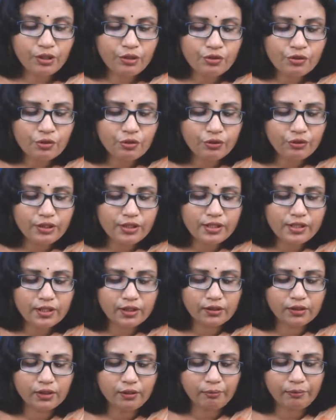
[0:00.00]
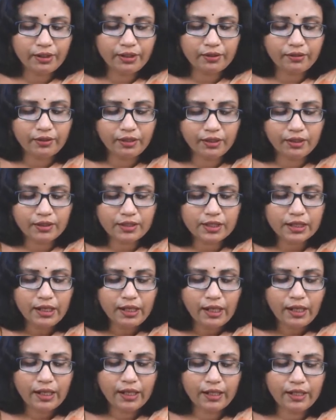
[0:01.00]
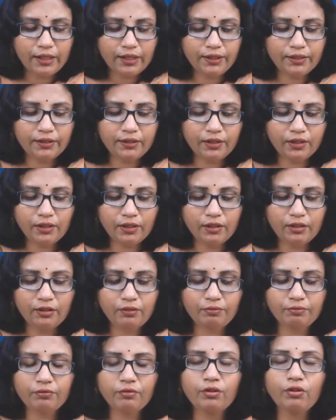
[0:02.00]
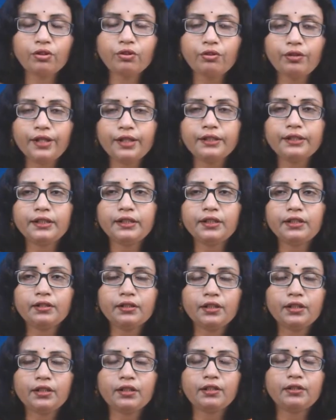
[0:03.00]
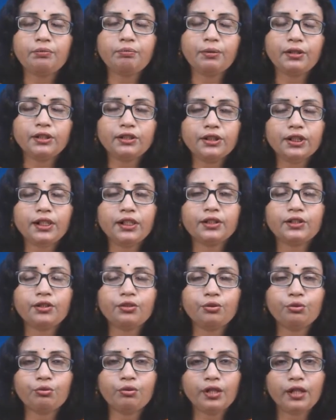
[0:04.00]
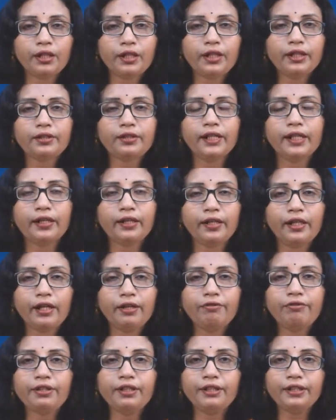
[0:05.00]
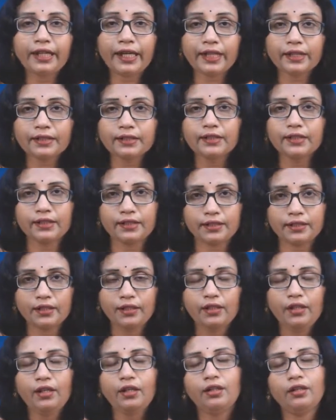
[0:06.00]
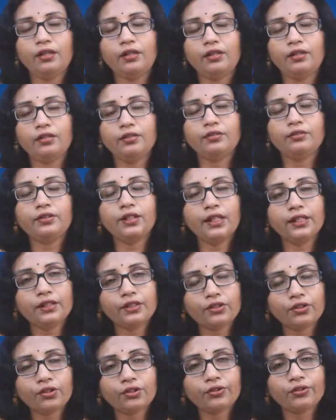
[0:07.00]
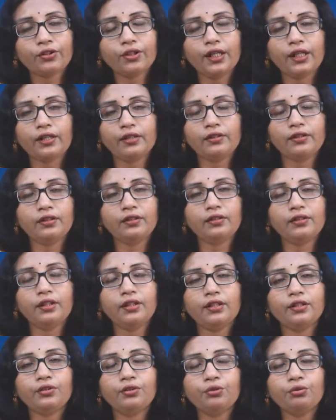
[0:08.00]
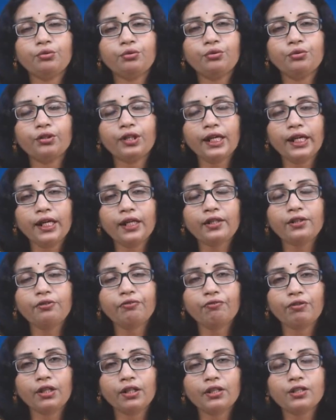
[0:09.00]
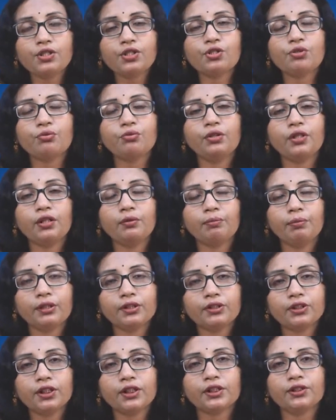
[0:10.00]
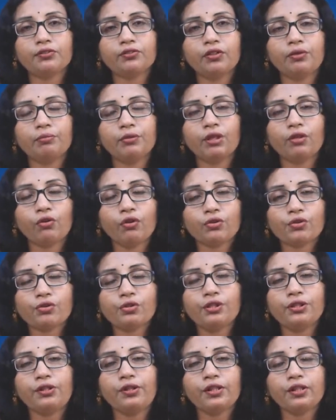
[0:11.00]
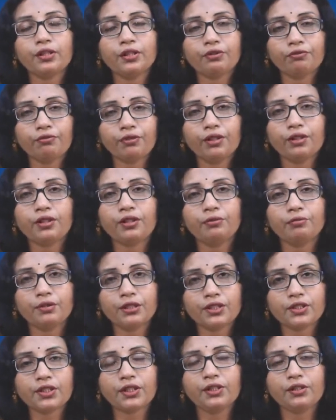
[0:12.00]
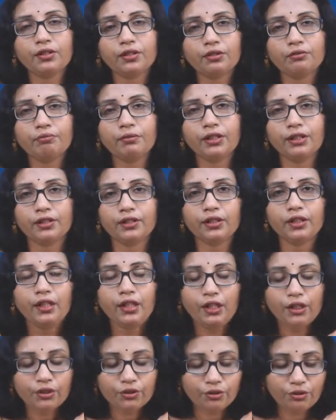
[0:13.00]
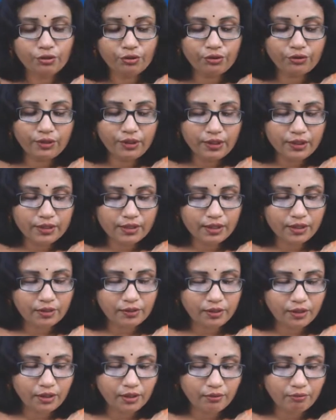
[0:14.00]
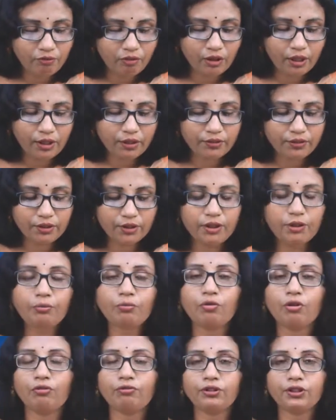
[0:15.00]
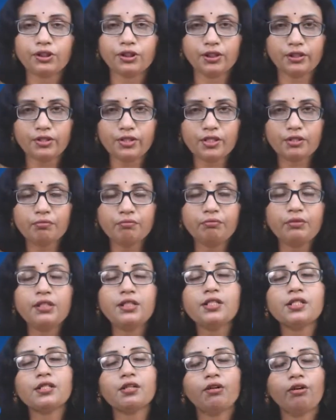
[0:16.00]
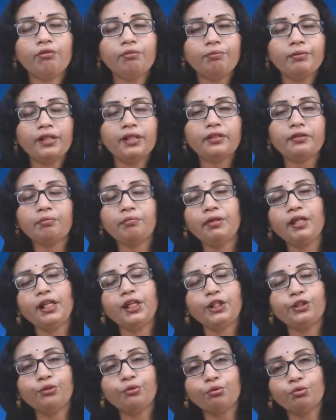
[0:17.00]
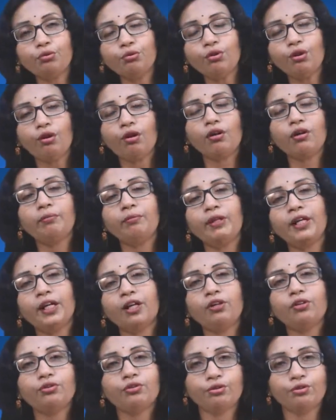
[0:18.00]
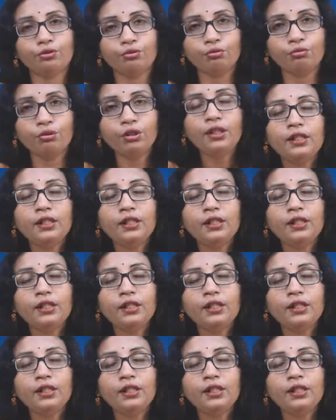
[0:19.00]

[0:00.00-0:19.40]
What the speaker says: So these are the main things, and authorizing the panchayat to collect and levy taxes. That is also another thing, to grant funds to the panchayat from the consolidated fund of the state government. So these are the voluntary provisions. Means government may do or may not do.